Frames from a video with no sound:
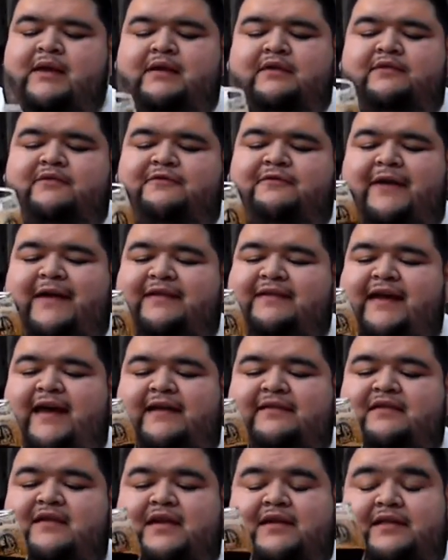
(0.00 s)
It's
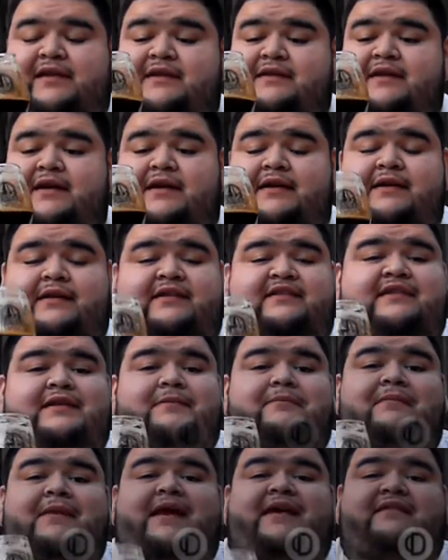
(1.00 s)
fantastically done. It's an
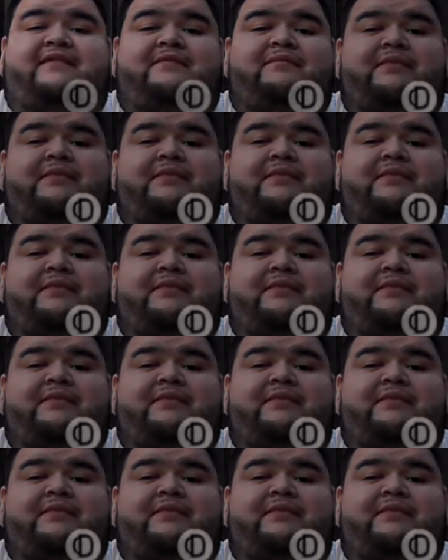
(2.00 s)
amazing